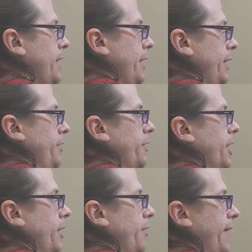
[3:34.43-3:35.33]
in
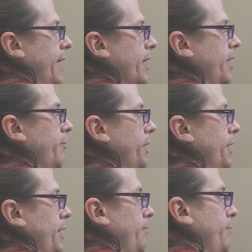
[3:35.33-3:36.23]
that
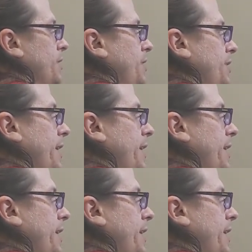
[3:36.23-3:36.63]
company, Business